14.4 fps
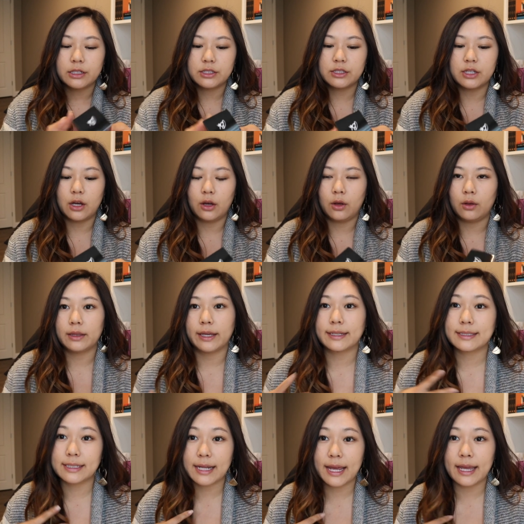So
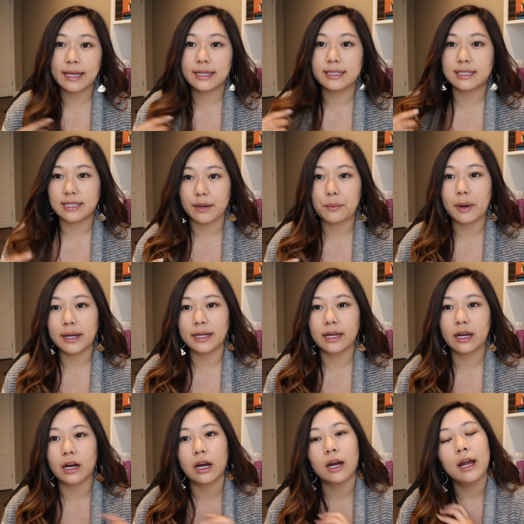like today is day one
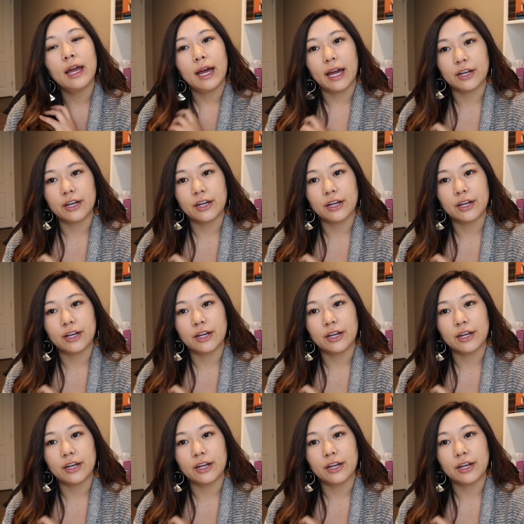hair.